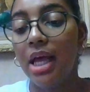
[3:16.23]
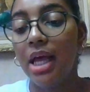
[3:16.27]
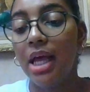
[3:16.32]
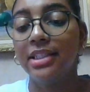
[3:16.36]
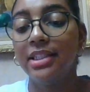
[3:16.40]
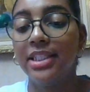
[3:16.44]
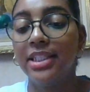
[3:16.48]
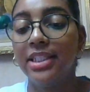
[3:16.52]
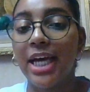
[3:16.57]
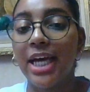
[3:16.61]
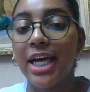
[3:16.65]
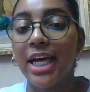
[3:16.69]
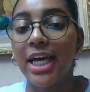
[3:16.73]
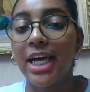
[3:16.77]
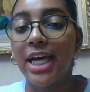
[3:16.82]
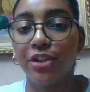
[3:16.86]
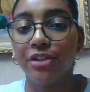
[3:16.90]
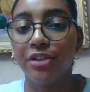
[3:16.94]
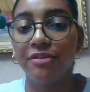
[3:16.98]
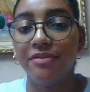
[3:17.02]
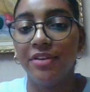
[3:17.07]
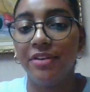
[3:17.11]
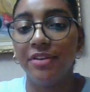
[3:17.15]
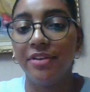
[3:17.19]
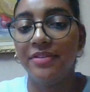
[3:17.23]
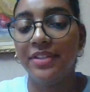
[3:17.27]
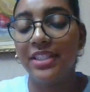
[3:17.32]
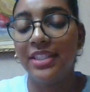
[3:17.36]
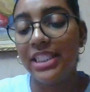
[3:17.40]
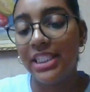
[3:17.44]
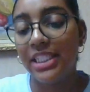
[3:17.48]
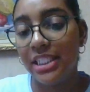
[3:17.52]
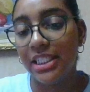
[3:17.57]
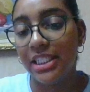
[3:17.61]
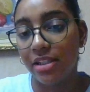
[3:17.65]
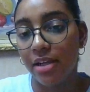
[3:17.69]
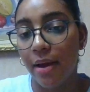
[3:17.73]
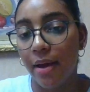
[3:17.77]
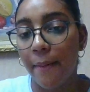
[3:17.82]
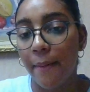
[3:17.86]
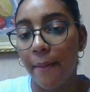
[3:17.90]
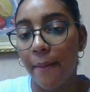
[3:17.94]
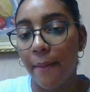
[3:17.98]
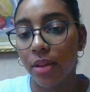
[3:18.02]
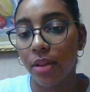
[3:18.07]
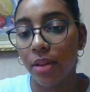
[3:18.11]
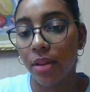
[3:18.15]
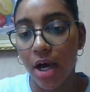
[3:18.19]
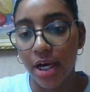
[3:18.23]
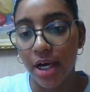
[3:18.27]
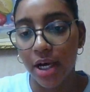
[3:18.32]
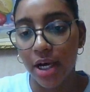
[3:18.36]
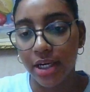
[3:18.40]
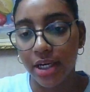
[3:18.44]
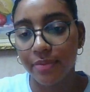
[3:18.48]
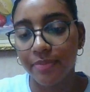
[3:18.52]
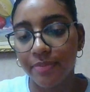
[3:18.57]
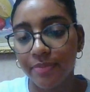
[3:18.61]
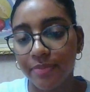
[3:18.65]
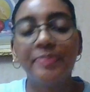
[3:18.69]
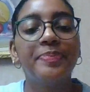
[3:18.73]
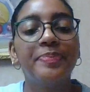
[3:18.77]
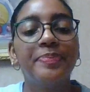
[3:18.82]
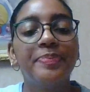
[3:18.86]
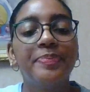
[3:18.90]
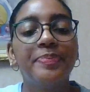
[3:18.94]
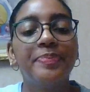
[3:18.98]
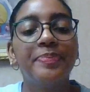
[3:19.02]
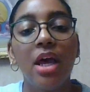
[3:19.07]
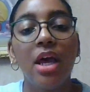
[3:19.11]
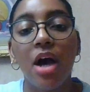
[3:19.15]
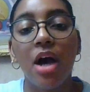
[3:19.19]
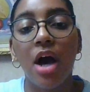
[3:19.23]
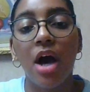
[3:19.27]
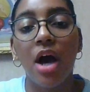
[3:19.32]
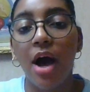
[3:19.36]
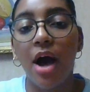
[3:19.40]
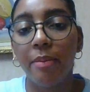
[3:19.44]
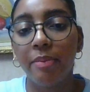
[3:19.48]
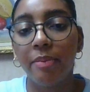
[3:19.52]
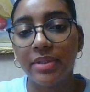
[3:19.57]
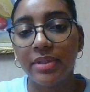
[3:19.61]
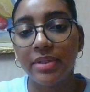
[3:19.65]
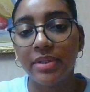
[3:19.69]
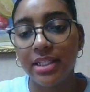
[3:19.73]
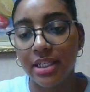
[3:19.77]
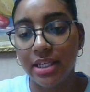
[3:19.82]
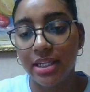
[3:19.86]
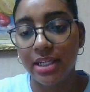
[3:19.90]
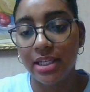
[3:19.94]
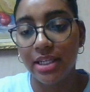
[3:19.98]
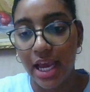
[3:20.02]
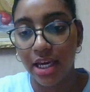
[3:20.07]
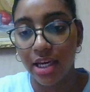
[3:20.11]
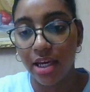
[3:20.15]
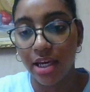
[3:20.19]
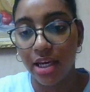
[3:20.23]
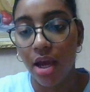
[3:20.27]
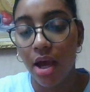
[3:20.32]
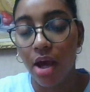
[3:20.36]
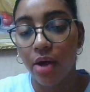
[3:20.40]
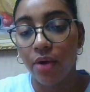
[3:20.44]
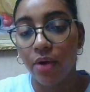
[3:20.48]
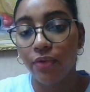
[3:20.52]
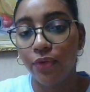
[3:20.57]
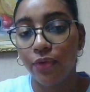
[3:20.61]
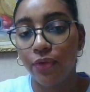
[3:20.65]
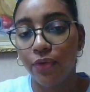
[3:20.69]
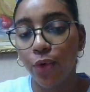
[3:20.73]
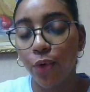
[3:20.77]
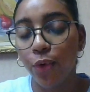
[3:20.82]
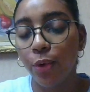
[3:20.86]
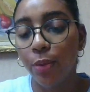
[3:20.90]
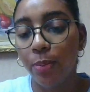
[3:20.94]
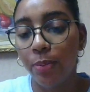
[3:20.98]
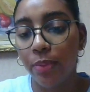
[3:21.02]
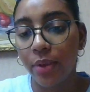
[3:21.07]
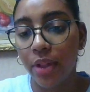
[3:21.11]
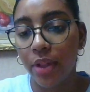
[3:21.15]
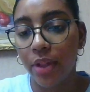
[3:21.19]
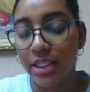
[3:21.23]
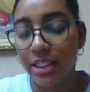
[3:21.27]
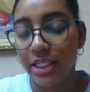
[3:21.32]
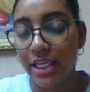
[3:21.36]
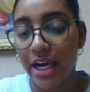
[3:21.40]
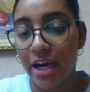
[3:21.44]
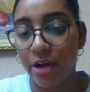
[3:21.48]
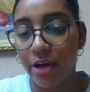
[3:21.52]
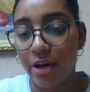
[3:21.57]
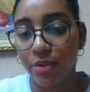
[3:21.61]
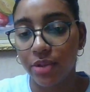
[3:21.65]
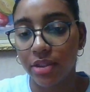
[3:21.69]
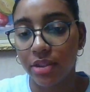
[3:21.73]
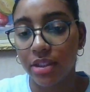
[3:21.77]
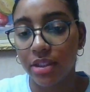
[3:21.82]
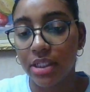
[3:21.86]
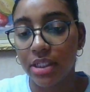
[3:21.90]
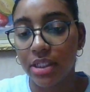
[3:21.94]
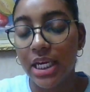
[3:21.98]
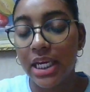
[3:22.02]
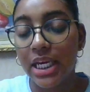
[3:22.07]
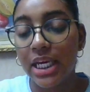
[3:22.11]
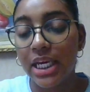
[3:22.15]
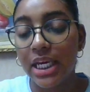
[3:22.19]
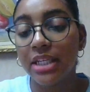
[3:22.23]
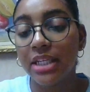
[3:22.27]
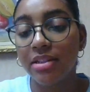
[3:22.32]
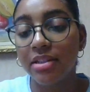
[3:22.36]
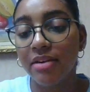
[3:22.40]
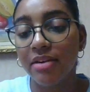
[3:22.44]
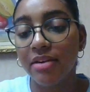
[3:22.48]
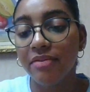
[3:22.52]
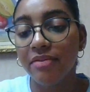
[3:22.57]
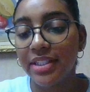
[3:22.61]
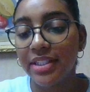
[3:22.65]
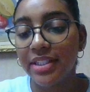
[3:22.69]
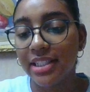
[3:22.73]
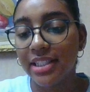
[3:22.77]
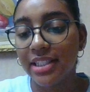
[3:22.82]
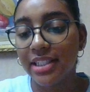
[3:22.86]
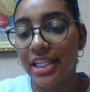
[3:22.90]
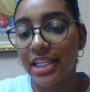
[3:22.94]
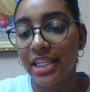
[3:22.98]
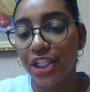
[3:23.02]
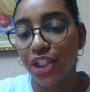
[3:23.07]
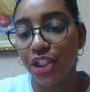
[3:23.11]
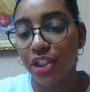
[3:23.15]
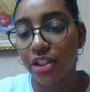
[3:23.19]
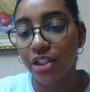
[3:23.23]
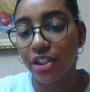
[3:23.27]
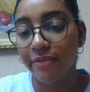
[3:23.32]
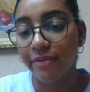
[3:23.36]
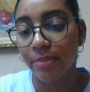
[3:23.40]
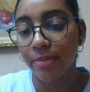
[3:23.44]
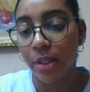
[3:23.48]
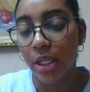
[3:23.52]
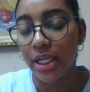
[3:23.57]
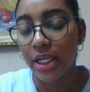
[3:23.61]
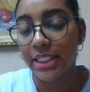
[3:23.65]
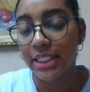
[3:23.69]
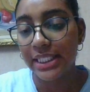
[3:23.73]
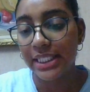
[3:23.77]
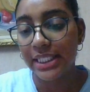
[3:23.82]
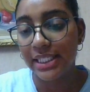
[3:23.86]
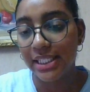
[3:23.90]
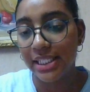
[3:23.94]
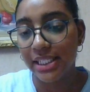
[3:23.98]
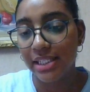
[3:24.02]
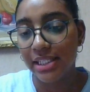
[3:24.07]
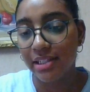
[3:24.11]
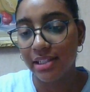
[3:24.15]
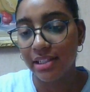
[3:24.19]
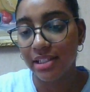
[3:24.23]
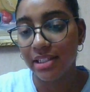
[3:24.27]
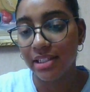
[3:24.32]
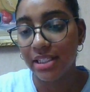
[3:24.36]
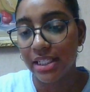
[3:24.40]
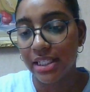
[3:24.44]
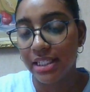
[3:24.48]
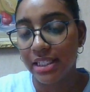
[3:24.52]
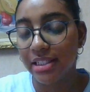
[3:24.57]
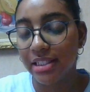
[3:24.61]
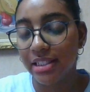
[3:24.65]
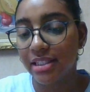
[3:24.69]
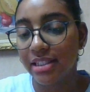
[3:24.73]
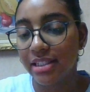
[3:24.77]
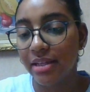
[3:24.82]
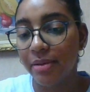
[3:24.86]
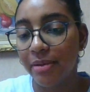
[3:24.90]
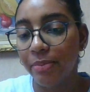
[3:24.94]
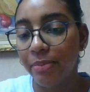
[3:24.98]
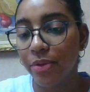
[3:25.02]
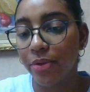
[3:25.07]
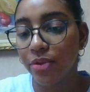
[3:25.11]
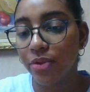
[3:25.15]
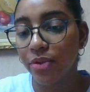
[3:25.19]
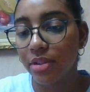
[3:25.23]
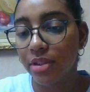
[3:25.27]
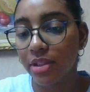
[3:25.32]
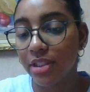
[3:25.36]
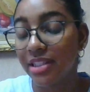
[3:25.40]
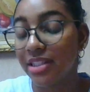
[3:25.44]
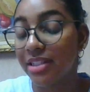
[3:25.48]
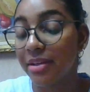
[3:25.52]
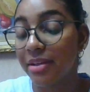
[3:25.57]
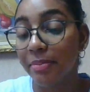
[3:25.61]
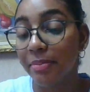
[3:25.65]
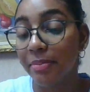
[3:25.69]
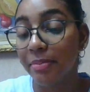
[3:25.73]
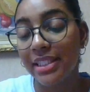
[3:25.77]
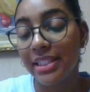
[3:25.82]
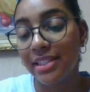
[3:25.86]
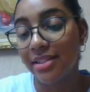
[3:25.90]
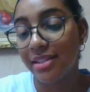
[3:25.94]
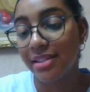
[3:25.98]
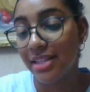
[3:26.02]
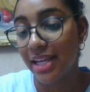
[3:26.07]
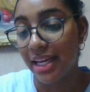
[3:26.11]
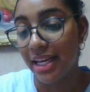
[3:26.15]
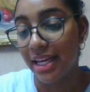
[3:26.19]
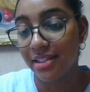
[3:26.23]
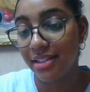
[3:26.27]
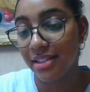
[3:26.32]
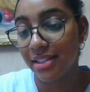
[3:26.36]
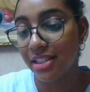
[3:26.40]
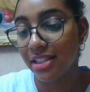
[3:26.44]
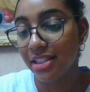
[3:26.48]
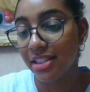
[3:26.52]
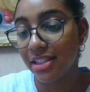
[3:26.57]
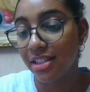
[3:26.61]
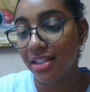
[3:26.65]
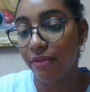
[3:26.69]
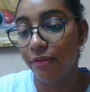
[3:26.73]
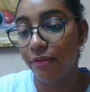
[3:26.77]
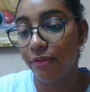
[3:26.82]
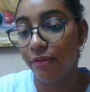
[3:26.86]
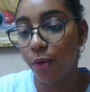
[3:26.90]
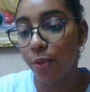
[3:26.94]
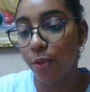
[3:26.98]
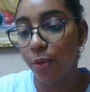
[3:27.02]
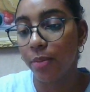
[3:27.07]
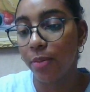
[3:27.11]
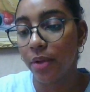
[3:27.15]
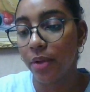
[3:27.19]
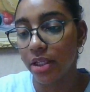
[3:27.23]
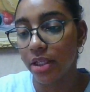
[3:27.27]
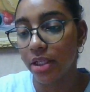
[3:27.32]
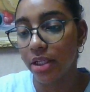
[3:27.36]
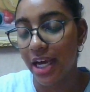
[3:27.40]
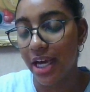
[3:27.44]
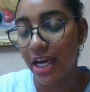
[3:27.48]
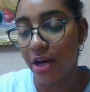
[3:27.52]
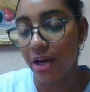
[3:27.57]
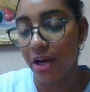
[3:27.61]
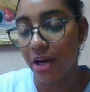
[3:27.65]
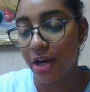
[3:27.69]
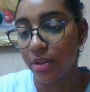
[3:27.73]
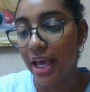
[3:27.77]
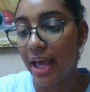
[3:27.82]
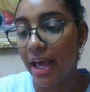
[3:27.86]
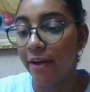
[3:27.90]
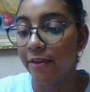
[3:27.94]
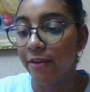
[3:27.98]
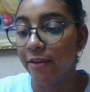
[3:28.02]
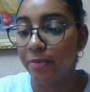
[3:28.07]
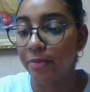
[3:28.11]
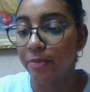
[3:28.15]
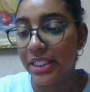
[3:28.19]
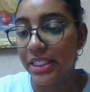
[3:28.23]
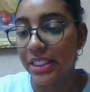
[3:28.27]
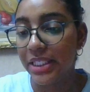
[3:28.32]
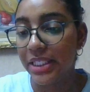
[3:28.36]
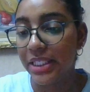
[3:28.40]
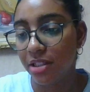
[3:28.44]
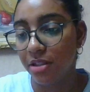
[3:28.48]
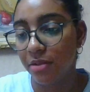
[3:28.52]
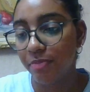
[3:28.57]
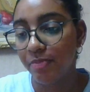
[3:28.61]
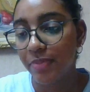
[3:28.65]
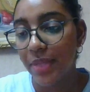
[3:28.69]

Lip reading: Chapter 15, Blood. Opposite A. Full blood count. In the investigation of blood diseases, the simplest test is a full blood count, FBC.